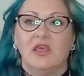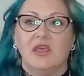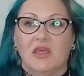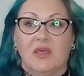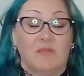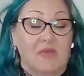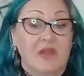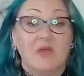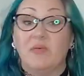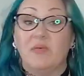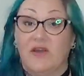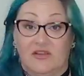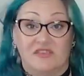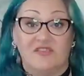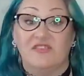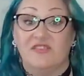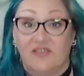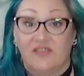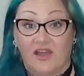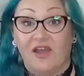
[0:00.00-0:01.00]
Menopause
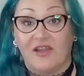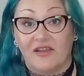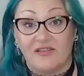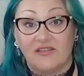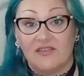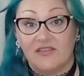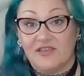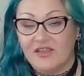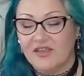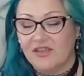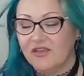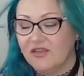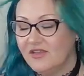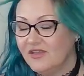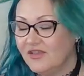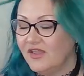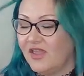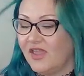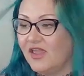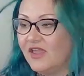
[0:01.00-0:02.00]
sucks.
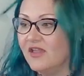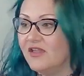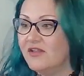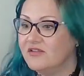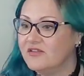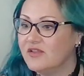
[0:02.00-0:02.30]
And